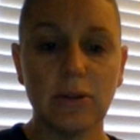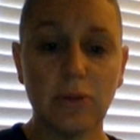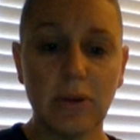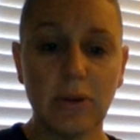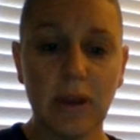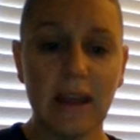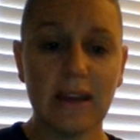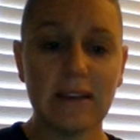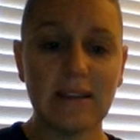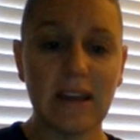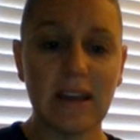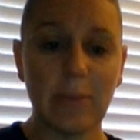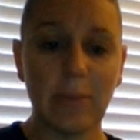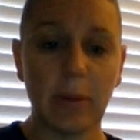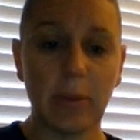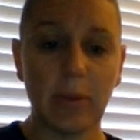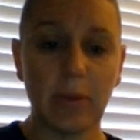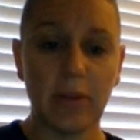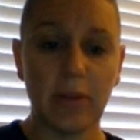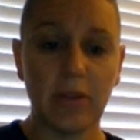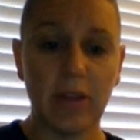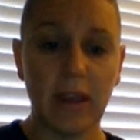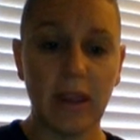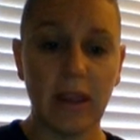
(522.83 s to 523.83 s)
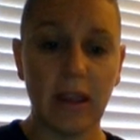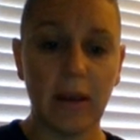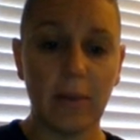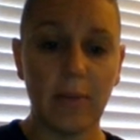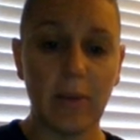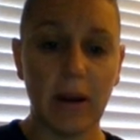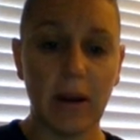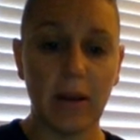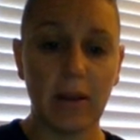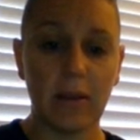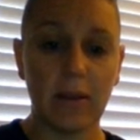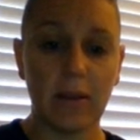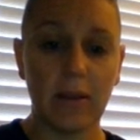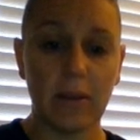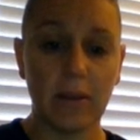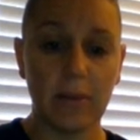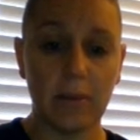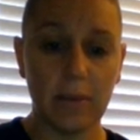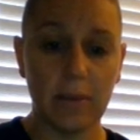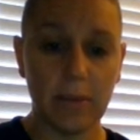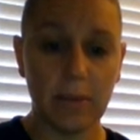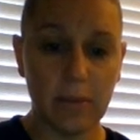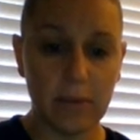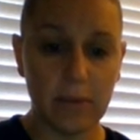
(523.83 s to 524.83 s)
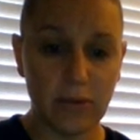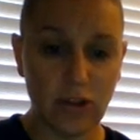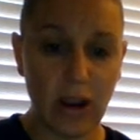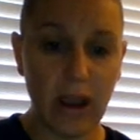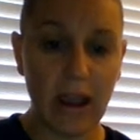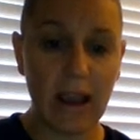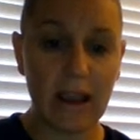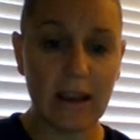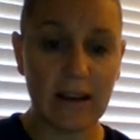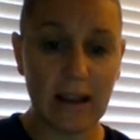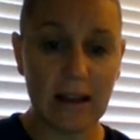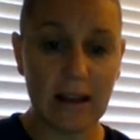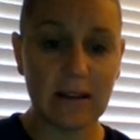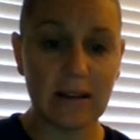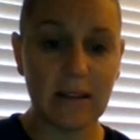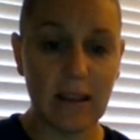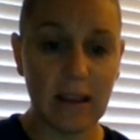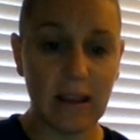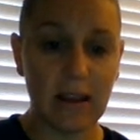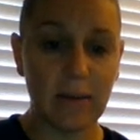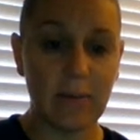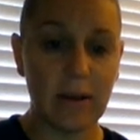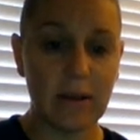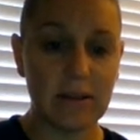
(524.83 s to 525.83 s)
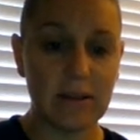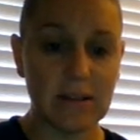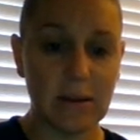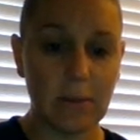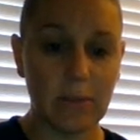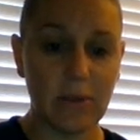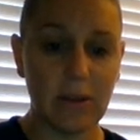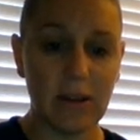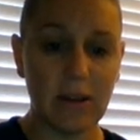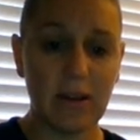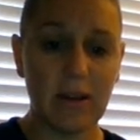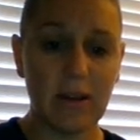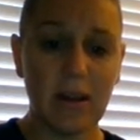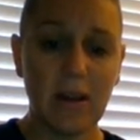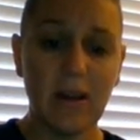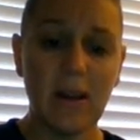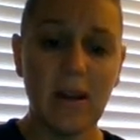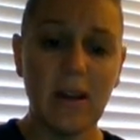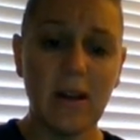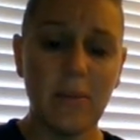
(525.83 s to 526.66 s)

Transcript: you can type up the thing about trying not to think about something,